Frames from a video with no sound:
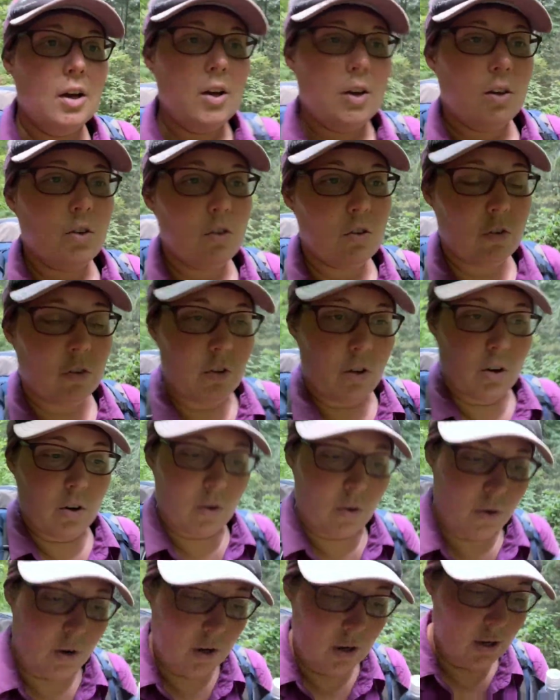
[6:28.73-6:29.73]

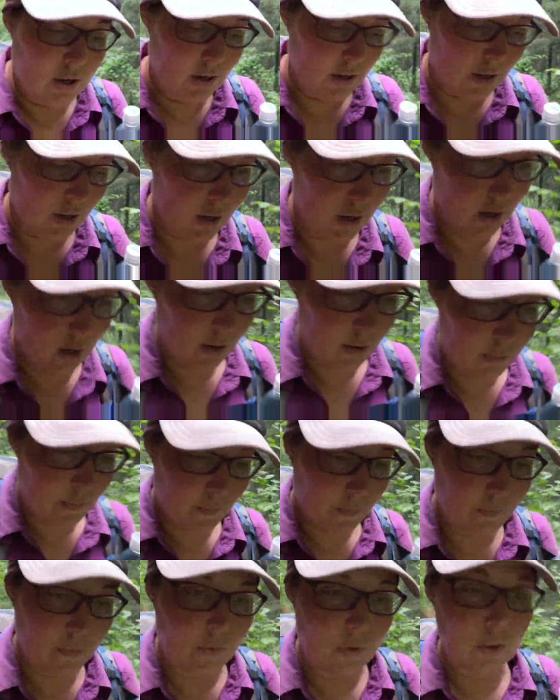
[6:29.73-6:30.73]
So
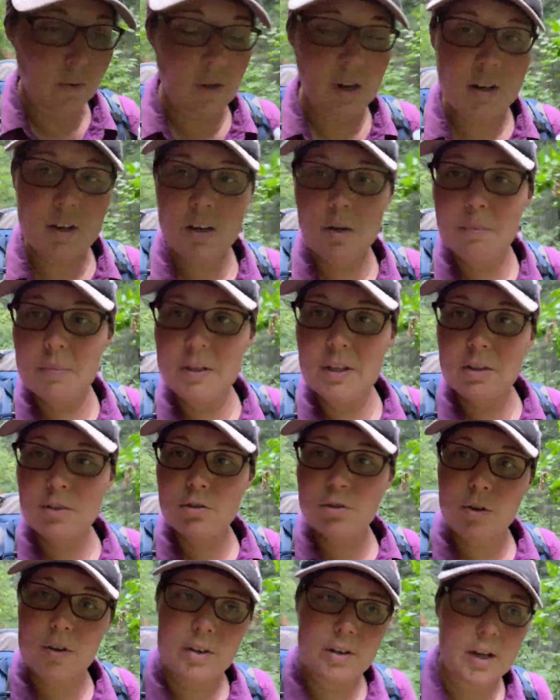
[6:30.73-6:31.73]
it ended up being a
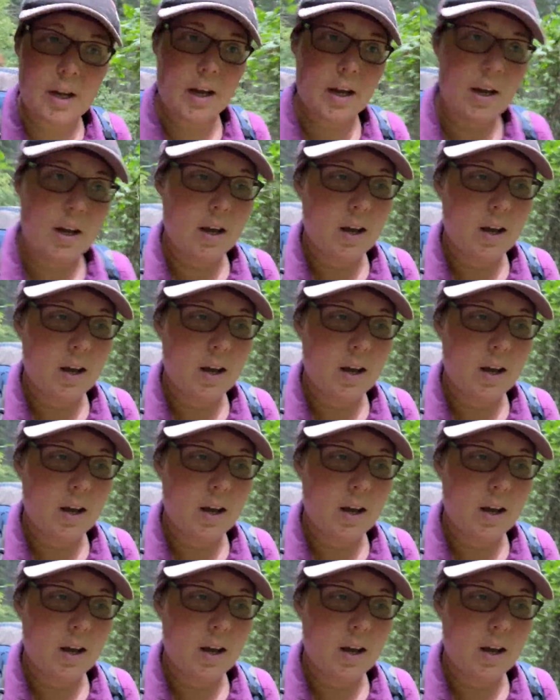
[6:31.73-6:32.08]
short day,